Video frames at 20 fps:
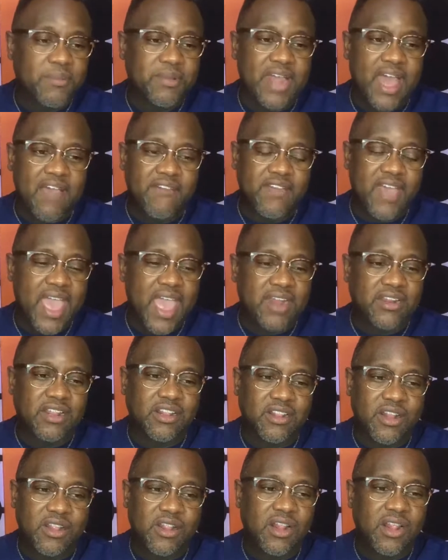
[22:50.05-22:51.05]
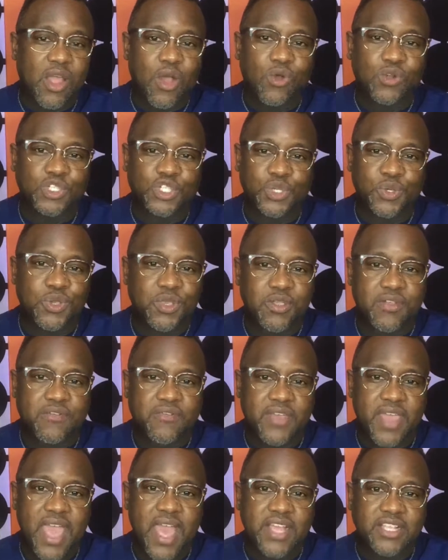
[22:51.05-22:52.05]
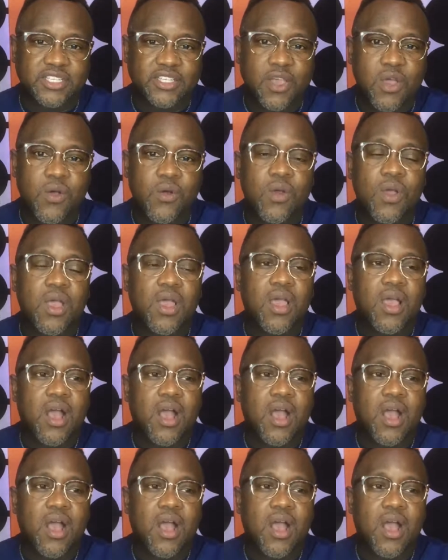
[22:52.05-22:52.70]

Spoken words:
but I've had a long 2-year fiasco